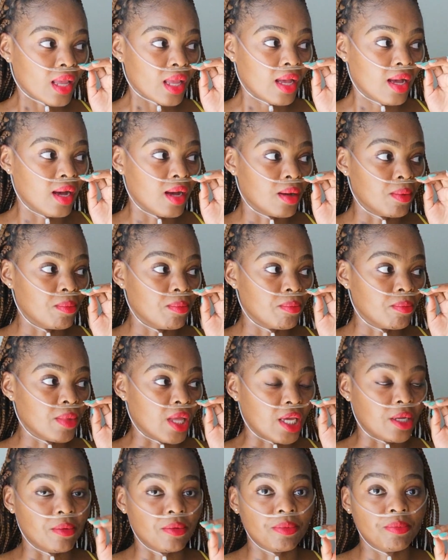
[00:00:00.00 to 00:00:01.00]

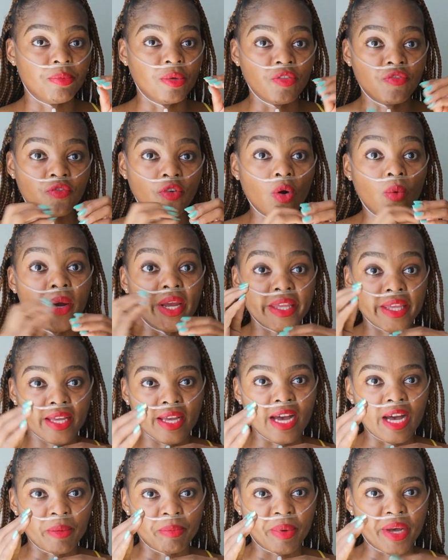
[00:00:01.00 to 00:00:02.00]
and before
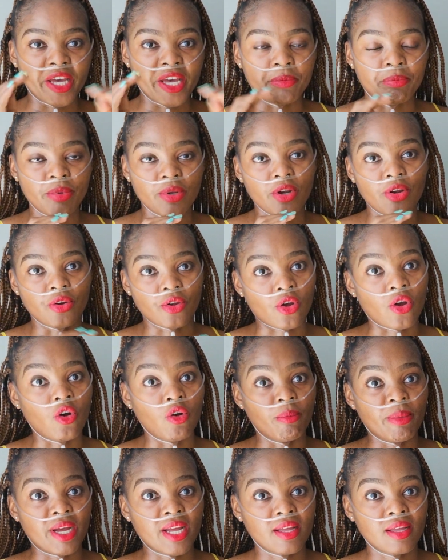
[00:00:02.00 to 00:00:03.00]
waking up I had been on a
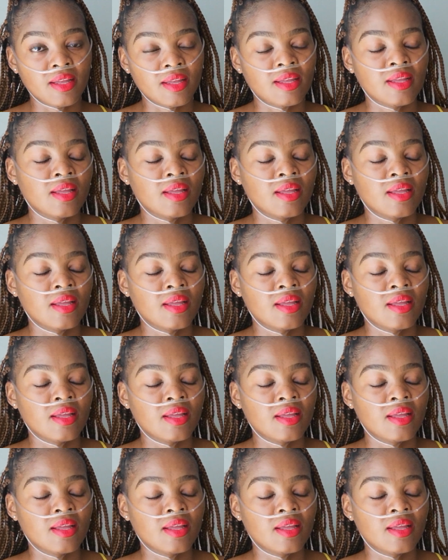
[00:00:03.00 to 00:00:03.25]
coma.